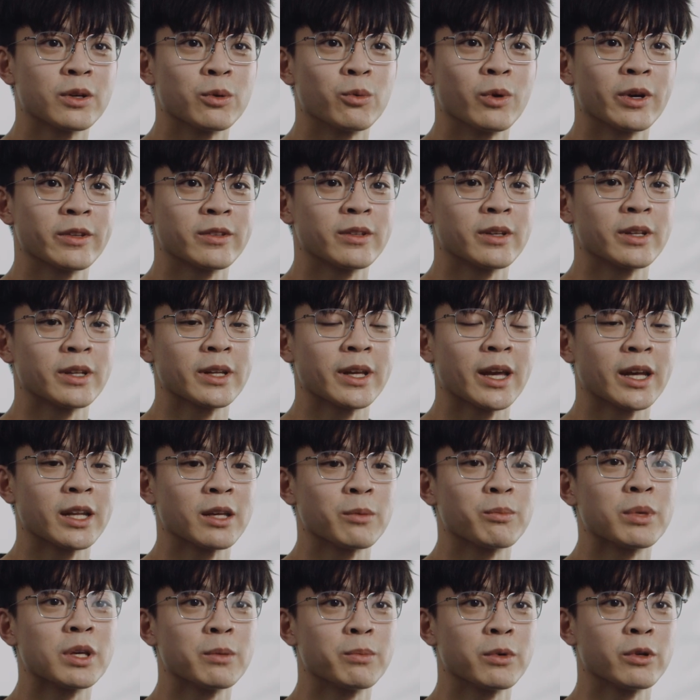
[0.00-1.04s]
It wasn't
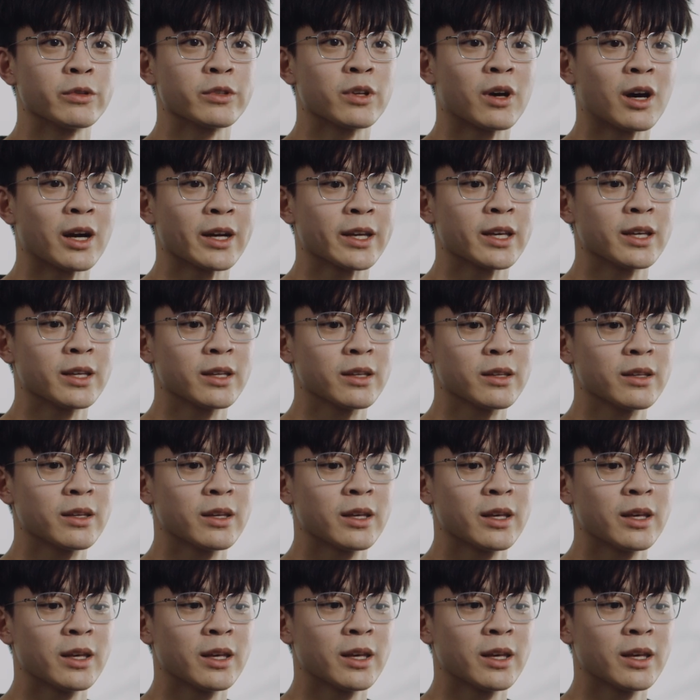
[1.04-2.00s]
getting people talking.